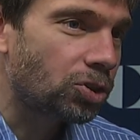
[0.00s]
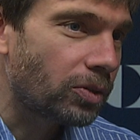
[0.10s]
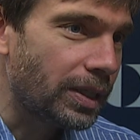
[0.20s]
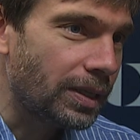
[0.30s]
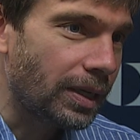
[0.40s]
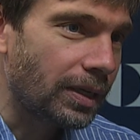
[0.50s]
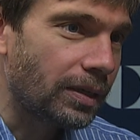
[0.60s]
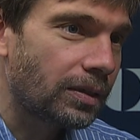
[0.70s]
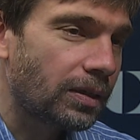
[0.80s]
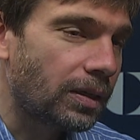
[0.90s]

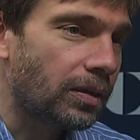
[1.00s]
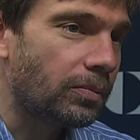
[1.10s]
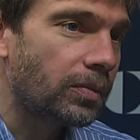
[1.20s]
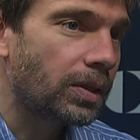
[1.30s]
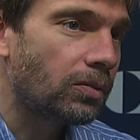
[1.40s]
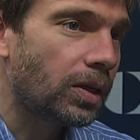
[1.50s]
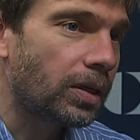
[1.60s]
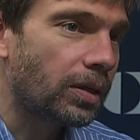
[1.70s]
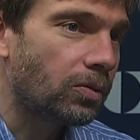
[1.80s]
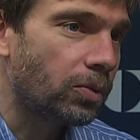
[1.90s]
trading um,
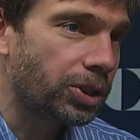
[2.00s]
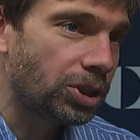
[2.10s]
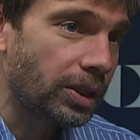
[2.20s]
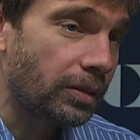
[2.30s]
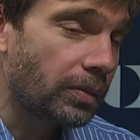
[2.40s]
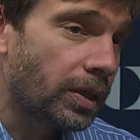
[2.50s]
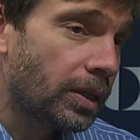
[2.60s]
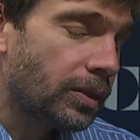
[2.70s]
uh, regime.